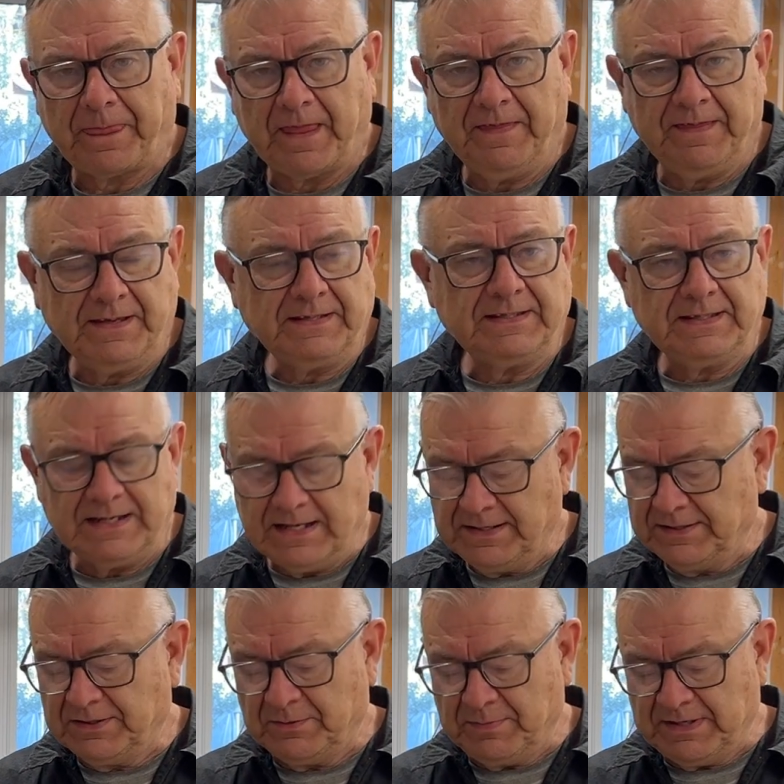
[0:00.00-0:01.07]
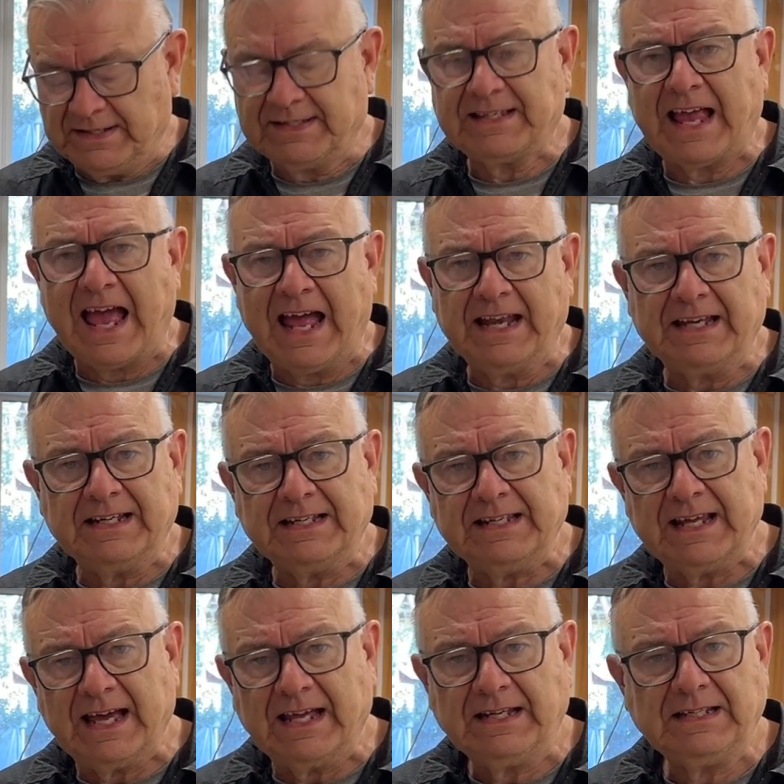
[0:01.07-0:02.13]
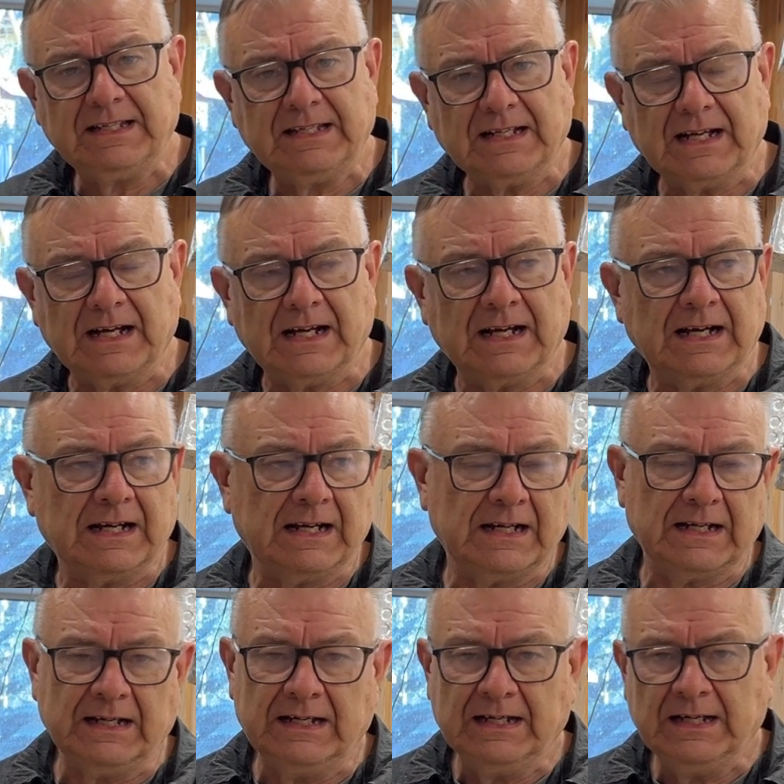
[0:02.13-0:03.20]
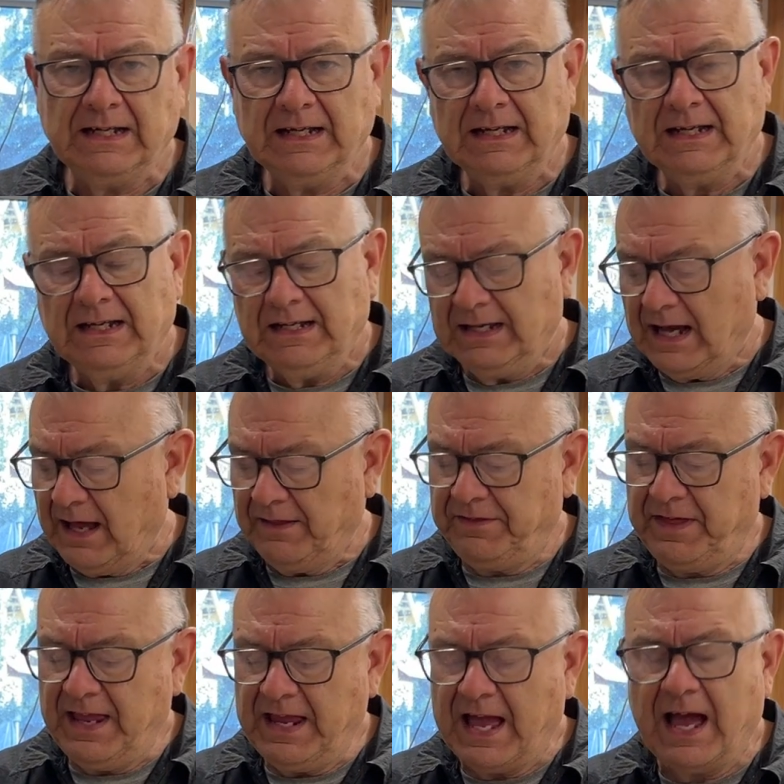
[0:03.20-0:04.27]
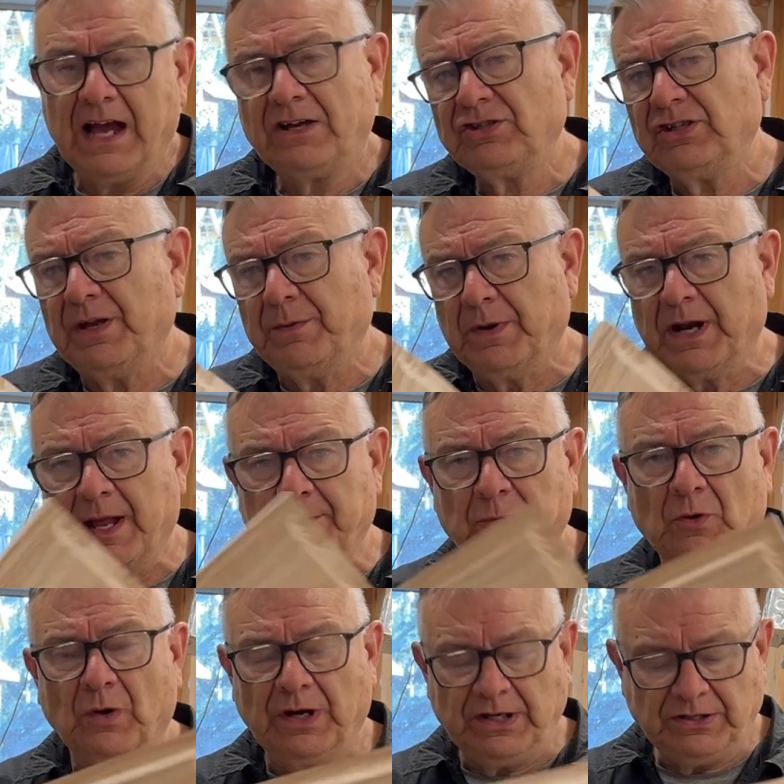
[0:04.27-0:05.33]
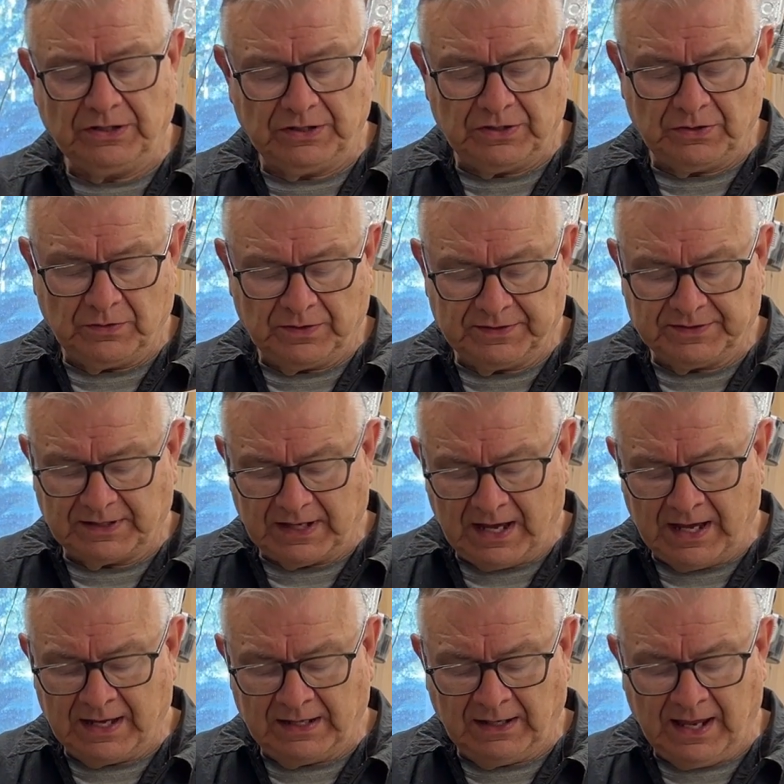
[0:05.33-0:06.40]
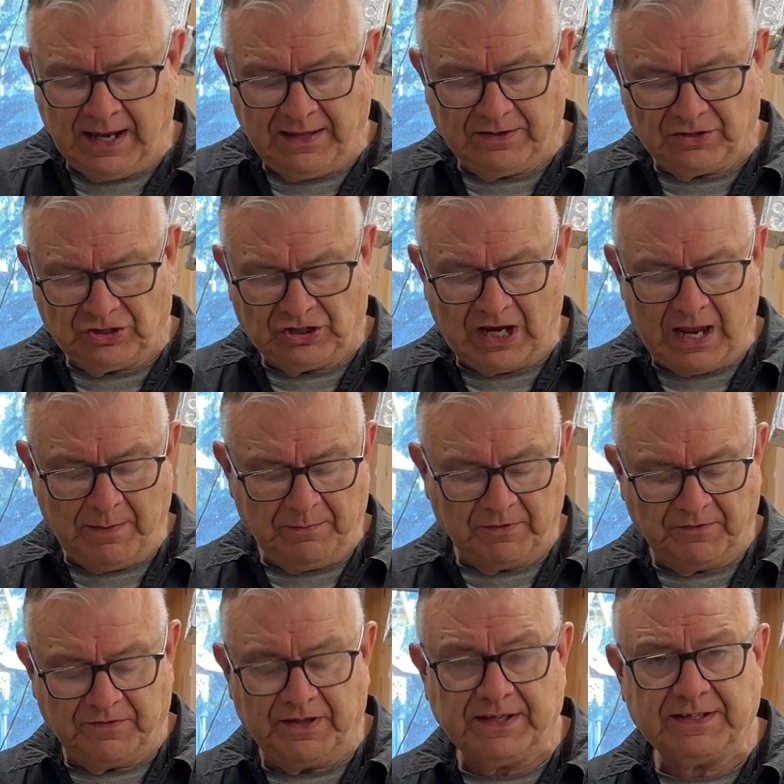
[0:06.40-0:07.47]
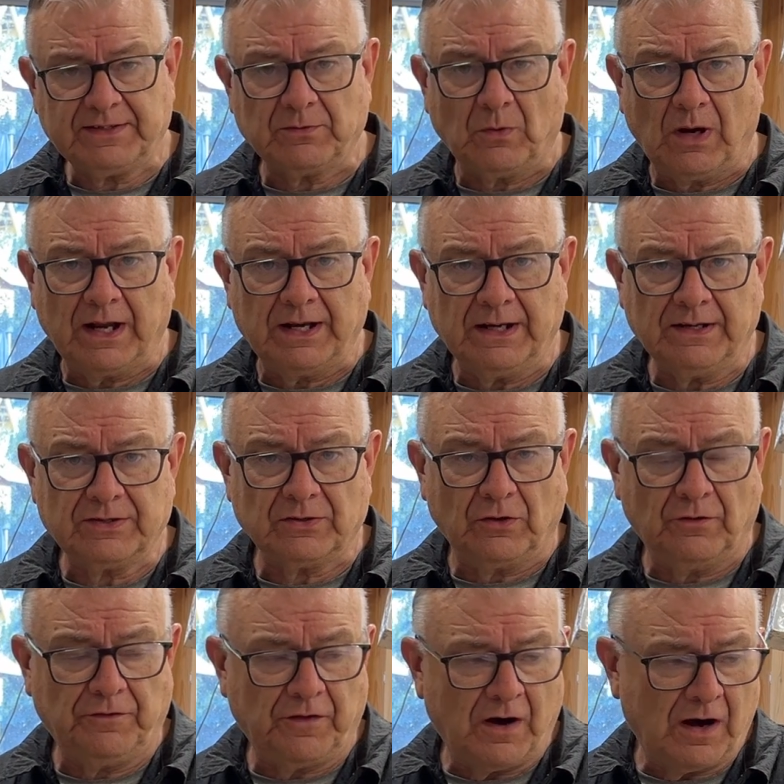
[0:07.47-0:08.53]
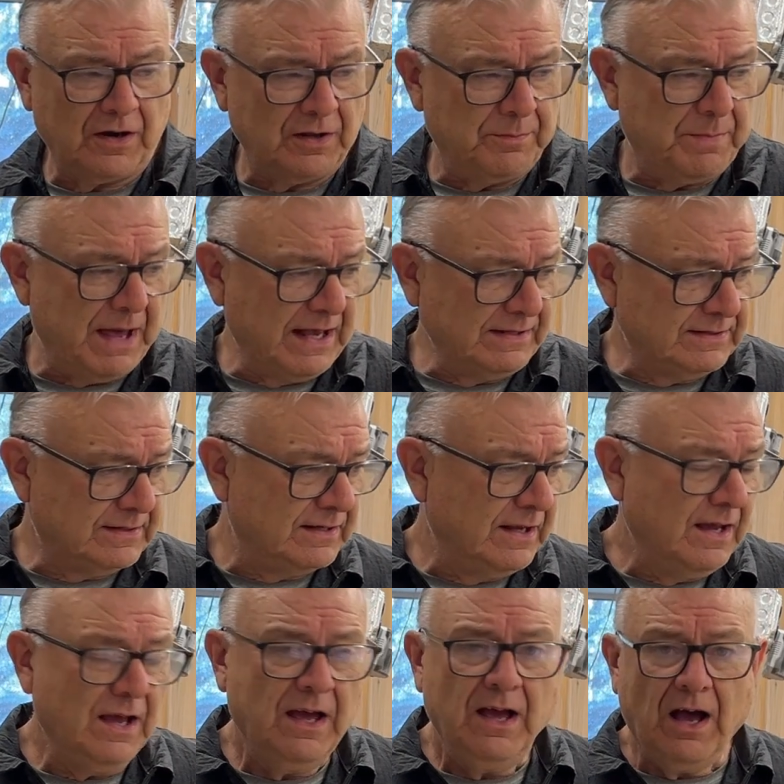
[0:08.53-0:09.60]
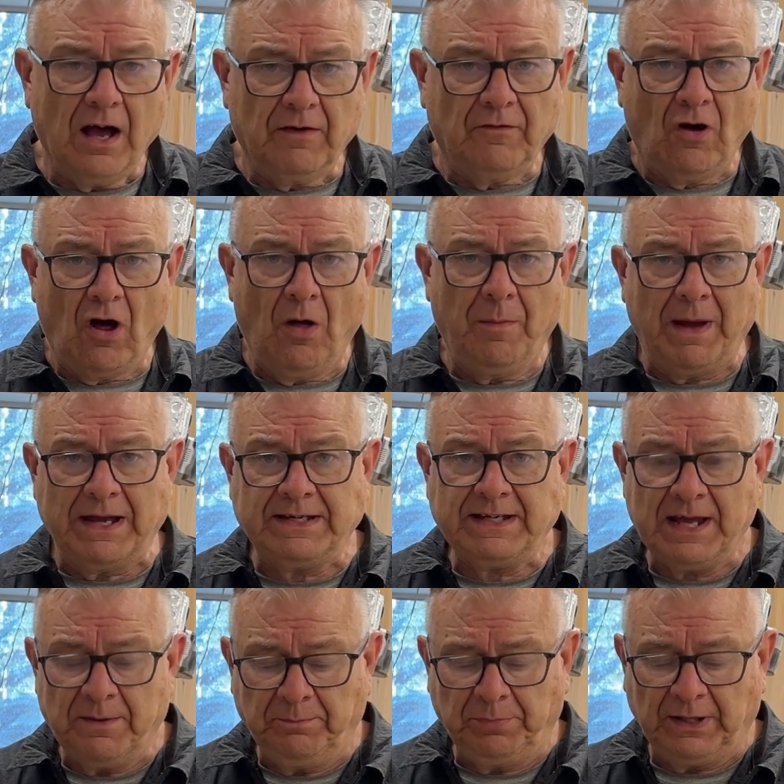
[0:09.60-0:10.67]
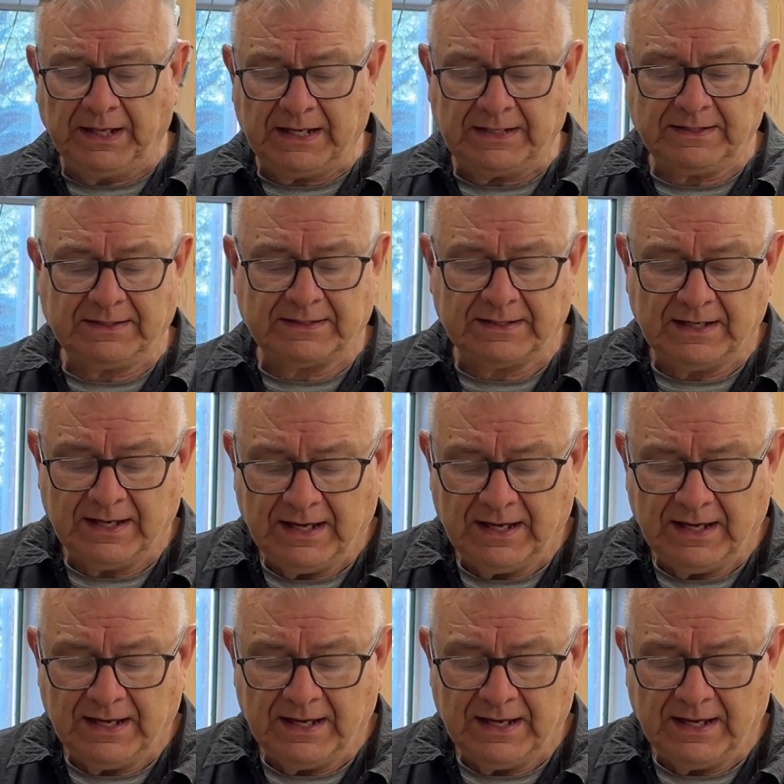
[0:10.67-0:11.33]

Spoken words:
This needs to be sanded yet. I think actually what I'm going to do is, I like the shape of this one so far the best of all my templates.